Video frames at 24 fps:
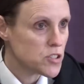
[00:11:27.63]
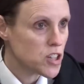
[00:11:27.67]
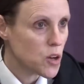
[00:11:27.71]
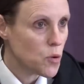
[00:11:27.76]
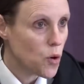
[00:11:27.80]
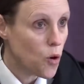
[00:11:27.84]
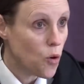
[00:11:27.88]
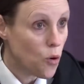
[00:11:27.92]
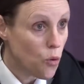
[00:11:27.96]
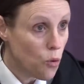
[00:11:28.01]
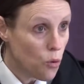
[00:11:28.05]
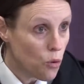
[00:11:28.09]

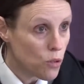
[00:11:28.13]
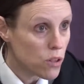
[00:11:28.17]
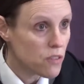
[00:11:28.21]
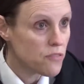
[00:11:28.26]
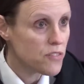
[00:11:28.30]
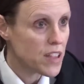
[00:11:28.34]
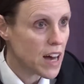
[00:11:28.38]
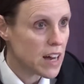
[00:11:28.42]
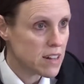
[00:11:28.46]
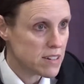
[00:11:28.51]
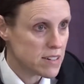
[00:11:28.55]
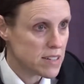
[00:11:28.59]
so all of
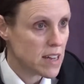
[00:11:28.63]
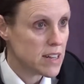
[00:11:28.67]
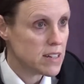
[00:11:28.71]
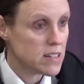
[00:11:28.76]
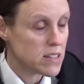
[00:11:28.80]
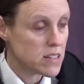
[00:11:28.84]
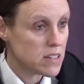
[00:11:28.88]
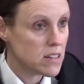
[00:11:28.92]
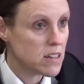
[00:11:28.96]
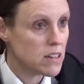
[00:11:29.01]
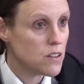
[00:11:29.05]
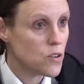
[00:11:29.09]
that
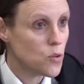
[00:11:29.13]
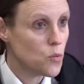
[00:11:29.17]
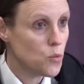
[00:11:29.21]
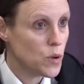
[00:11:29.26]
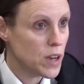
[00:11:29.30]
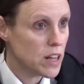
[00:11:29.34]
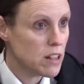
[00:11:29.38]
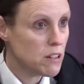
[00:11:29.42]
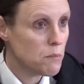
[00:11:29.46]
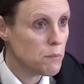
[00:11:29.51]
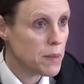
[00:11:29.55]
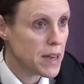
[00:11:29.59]
data
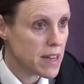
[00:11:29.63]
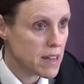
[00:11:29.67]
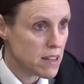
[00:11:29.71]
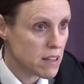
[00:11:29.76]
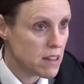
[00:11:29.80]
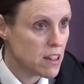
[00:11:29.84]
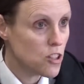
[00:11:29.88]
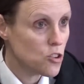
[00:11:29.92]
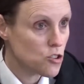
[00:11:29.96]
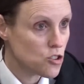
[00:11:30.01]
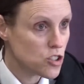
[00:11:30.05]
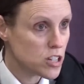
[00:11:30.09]
will be
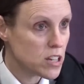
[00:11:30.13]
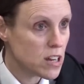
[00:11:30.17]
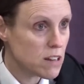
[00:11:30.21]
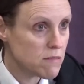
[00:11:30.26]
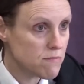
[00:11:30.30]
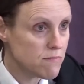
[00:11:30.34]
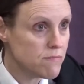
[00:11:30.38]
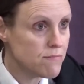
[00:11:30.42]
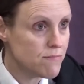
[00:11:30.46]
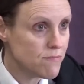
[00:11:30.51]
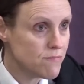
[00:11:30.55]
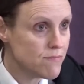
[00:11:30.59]
looked at.
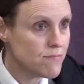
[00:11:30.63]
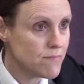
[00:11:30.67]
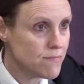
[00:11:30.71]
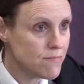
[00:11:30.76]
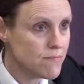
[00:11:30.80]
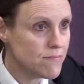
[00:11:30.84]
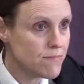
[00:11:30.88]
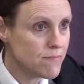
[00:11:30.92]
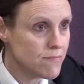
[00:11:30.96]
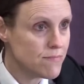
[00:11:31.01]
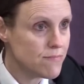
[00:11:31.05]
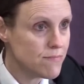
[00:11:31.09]

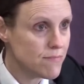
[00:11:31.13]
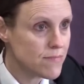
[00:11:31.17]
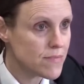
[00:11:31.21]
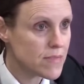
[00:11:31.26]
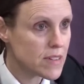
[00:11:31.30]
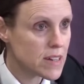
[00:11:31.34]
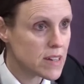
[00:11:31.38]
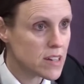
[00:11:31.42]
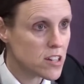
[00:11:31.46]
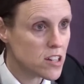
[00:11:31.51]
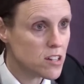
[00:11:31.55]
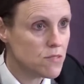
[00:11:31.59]

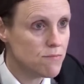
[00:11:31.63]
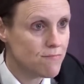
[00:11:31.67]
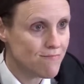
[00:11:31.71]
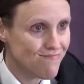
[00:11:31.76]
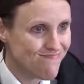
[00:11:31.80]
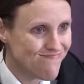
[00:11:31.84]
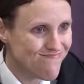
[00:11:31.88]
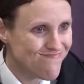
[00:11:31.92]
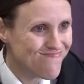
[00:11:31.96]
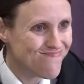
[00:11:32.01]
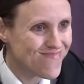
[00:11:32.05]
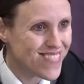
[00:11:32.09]
Thank you.
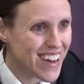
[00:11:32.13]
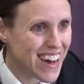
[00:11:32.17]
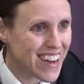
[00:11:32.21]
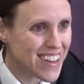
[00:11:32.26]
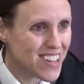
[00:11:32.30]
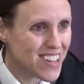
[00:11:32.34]
Hi.